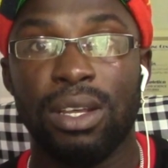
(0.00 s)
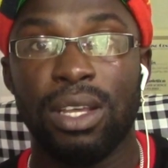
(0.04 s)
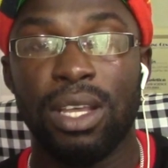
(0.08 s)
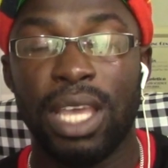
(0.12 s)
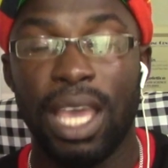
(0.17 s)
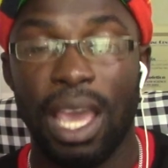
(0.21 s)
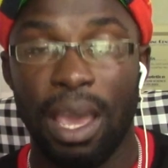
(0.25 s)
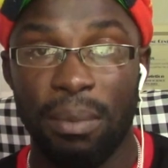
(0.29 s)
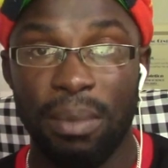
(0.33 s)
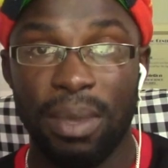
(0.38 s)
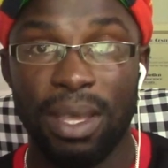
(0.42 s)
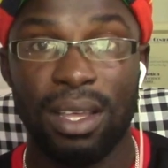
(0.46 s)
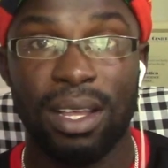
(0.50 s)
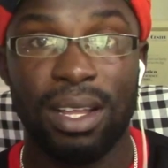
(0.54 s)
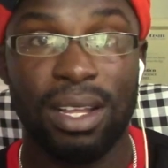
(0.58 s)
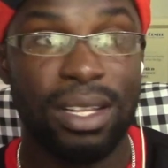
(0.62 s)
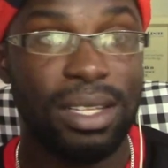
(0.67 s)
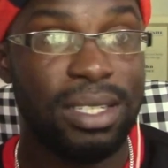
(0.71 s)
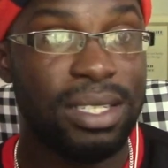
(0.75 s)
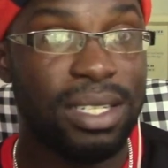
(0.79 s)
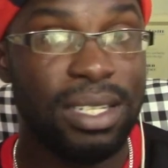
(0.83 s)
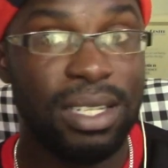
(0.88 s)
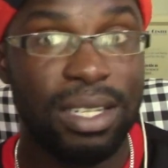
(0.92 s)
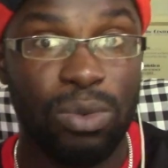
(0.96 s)

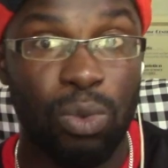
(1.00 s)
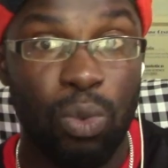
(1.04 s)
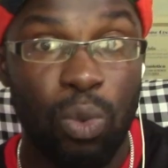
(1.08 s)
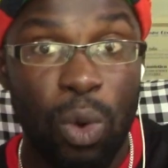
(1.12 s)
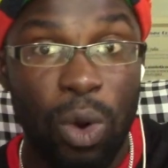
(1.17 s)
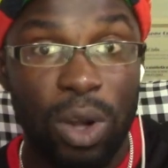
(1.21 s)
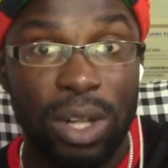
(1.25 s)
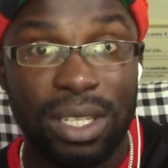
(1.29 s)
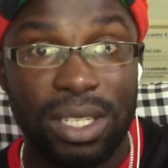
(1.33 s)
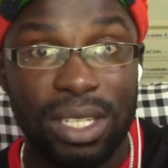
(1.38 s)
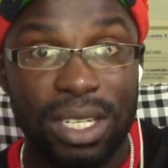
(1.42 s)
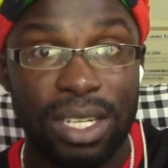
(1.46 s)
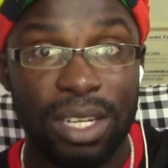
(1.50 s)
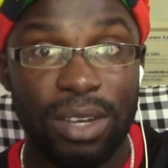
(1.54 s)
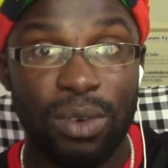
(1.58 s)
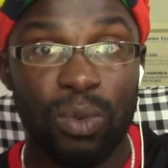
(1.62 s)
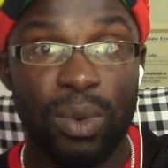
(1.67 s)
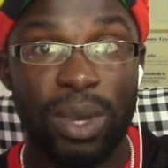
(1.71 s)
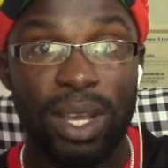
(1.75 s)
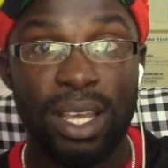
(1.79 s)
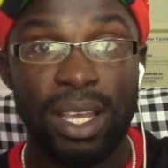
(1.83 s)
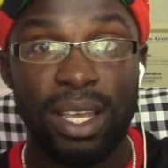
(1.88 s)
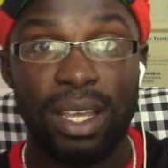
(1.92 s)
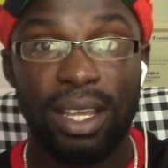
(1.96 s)
chemicals in the
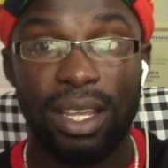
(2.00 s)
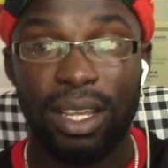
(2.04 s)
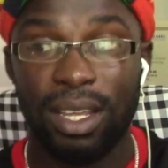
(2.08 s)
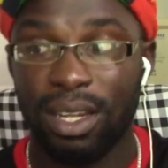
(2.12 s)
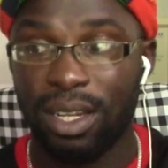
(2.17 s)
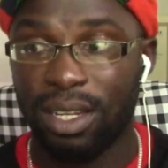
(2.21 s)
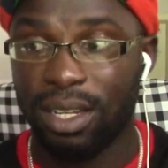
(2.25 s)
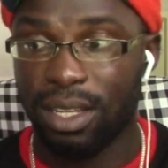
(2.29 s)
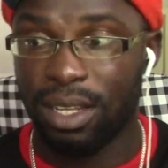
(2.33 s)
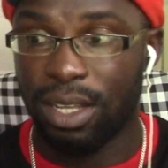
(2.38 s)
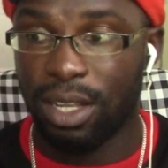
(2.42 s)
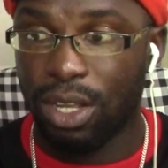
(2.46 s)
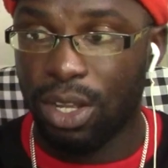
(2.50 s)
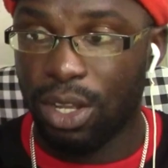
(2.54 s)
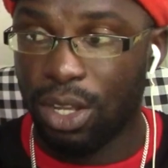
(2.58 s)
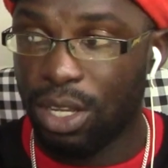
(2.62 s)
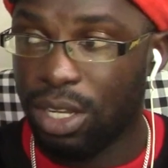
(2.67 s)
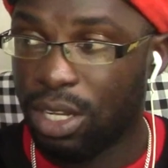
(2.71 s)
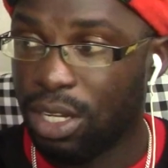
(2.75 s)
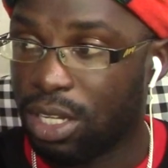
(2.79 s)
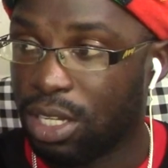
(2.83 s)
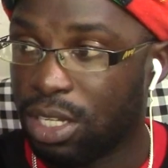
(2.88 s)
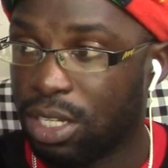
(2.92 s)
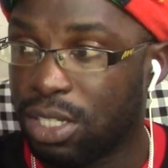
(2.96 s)
waterway,
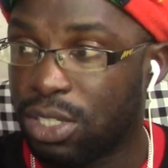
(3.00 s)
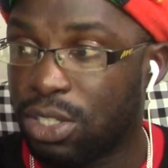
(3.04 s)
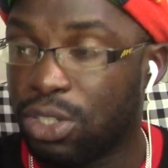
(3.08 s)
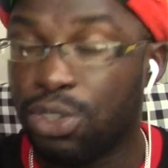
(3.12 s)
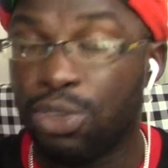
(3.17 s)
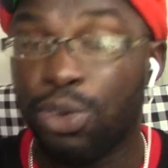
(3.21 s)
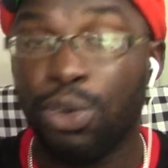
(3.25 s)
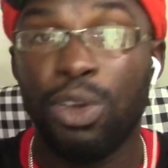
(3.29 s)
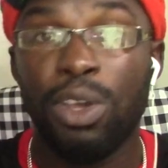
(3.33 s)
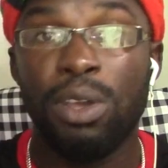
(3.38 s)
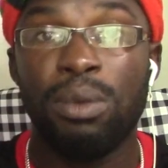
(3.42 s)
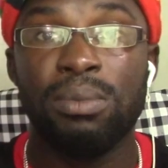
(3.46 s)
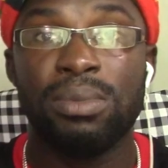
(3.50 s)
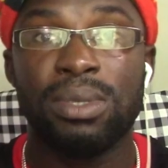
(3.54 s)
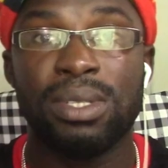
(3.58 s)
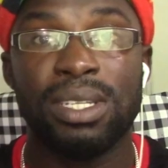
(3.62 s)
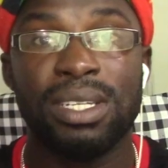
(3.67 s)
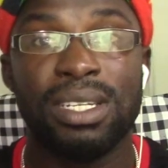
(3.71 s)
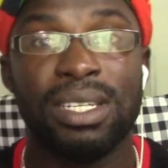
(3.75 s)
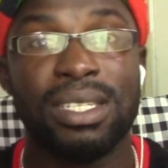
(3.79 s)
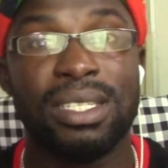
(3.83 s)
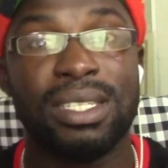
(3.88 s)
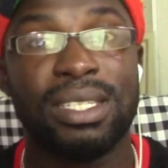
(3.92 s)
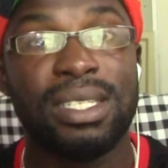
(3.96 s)
in the streams, in
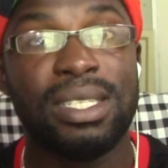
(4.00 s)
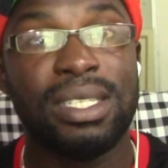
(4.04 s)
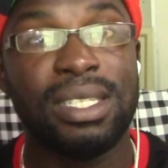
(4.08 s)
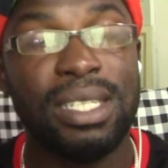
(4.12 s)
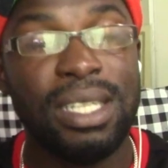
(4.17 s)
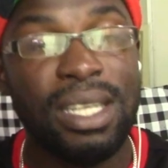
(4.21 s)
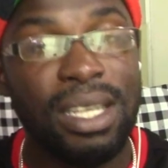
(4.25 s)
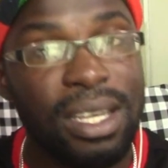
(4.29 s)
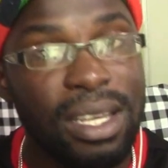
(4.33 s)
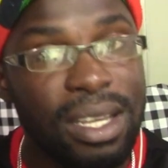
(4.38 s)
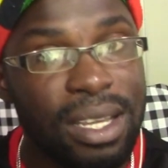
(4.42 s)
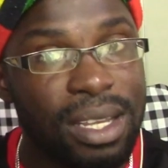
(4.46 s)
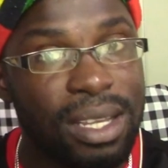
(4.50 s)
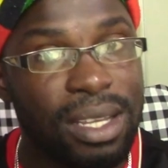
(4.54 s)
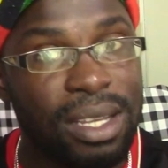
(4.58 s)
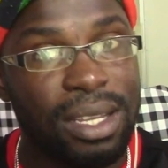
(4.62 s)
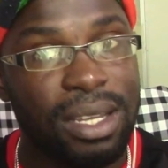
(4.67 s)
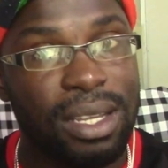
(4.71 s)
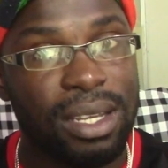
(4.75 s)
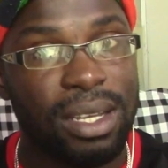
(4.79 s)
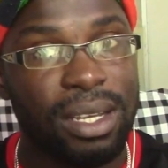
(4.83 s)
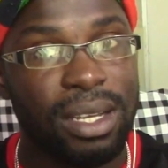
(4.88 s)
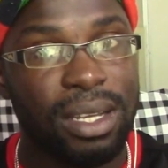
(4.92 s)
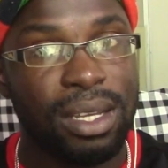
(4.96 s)
the sea,
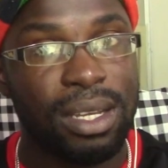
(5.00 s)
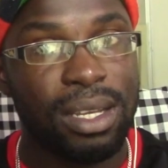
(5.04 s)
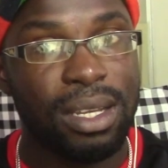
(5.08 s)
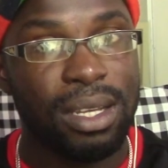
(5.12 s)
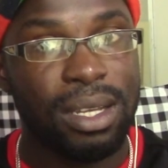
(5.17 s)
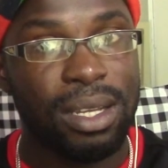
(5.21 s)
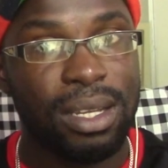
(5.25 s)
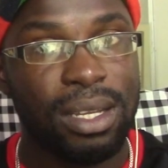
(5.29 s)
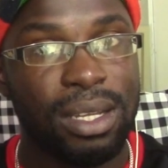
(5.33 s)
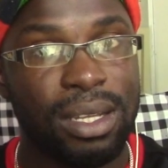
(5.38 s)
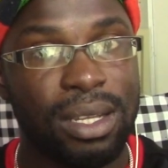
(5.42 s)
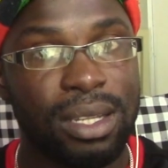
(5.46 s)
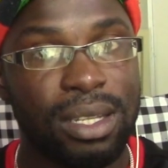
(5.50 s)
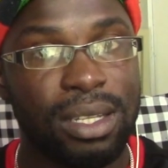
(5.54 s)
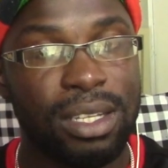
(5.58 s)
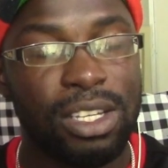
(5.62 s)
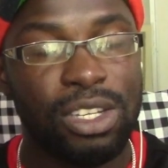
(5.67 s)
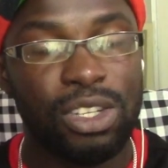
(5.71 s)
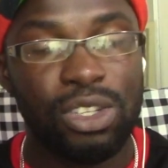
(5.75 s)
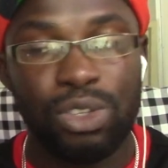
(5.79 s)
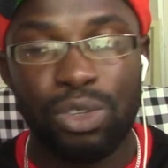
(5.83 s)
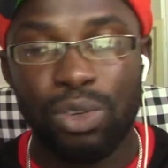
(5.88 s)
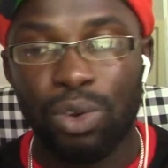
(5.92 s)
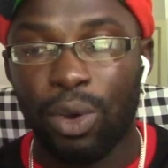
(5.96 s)

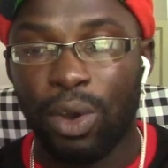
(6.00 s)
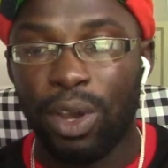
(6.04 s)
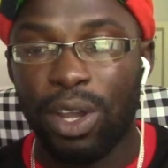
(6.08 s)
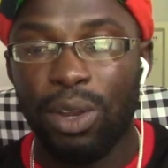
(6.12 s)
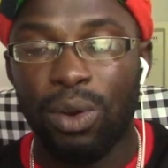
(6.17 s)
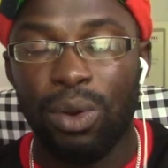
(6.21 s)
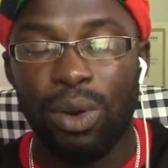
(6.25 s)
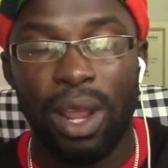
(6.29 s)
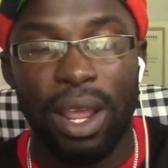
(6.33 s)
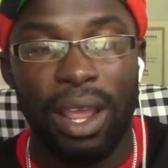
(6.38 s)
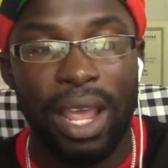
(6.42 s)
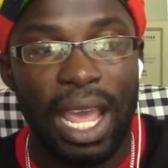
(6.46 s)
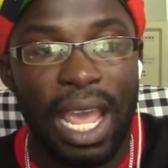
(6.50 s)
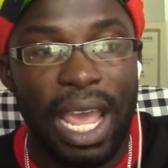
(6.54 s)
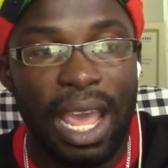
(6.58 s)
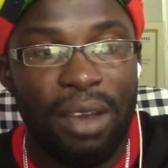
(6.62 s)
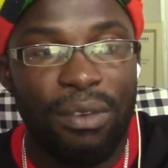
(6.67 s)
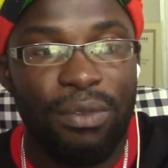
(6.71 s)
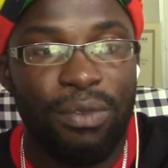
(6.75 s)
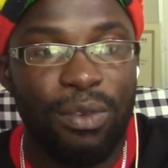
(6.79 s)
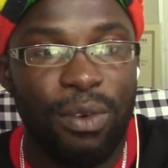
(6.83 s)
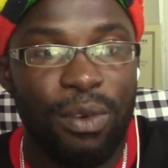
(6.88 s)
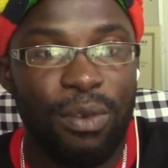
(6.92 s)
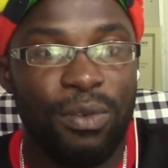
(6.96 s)
destroying
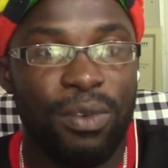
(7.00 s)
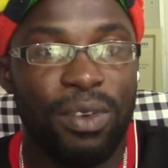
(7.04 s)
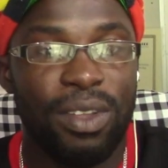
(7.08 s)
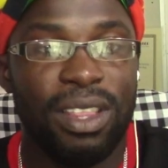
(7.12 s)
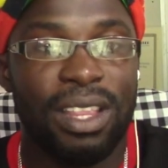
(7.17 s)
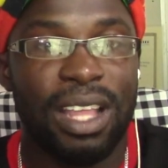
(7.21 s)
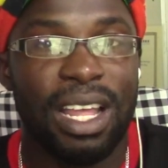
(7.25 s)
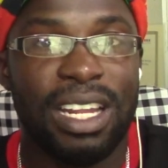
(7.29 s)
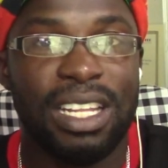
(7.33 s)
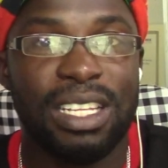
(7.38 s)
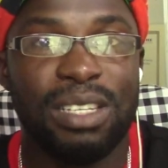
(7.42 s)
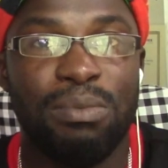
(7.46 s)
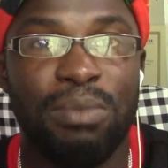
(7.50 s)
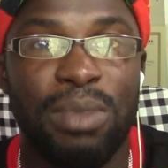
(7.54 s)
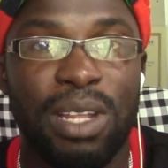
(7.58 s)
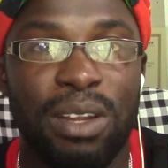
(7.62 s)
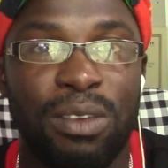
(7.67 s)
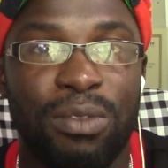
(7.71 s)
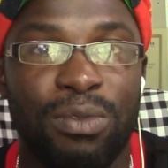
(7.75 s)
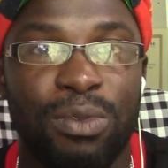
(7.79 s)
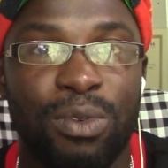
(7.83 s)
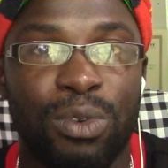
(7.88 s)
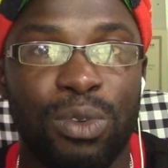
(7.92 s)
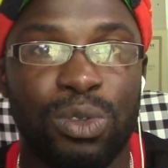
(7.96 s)
everything that is
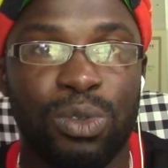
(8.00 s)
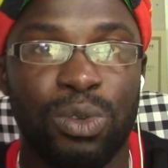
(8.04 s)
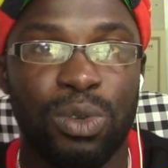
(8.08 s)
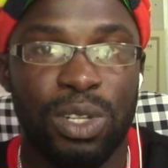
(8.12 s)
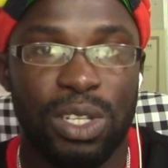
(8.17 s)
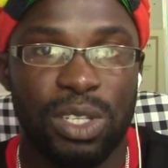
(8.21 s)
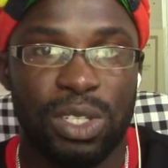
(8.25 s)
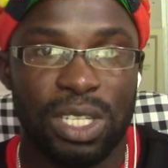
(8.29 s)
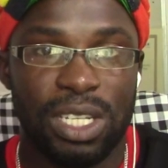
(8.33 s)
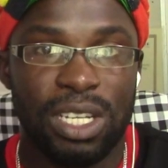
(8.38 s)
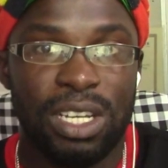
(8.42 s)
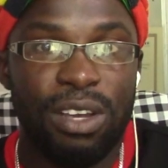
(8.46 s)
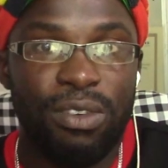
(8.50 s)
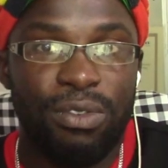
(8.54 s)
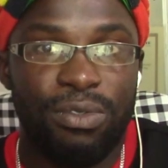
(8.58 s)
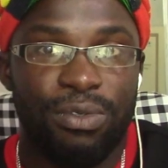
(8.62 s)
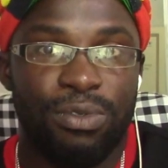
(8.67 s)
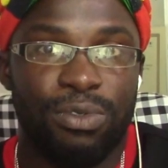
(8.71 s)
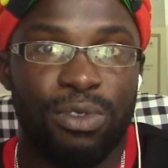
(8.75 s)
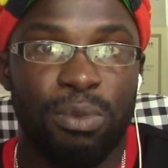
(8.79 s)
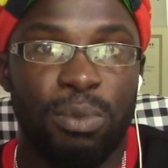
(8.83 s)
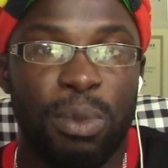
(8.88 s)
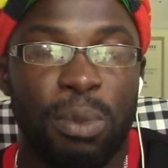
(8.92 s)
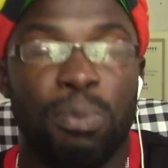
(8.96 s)
meaningful to this earth
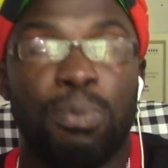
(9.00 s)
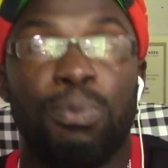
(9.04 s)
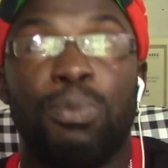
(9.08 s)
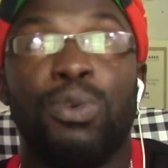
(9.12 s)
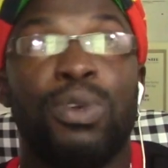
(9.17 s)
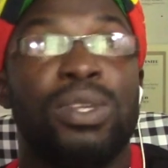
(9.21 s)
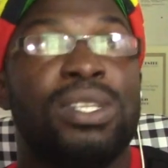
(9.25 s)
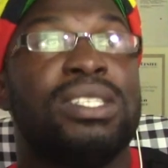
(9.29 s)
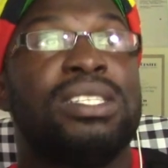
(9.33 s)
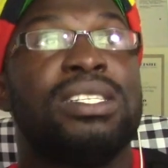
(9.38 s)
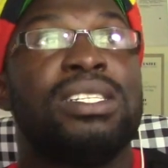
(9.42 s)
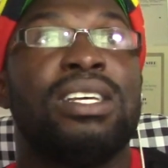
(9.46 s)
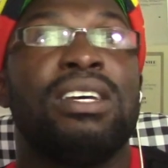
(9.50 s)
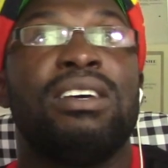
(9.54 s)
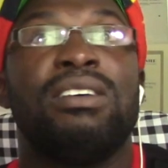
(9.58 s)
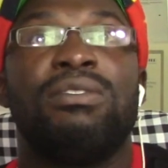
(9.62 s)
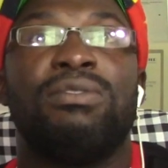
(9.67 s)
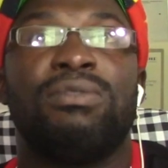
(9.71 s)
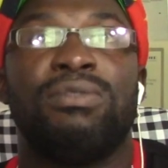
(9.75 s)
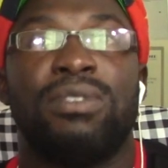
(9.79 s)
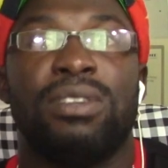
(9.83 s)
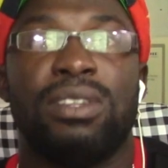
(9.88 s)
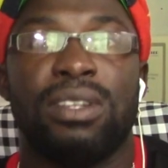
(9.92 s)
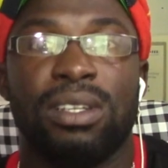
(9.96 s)
to be
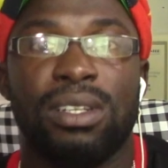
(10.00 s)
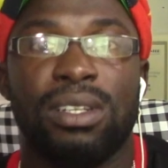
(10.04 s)
preserved,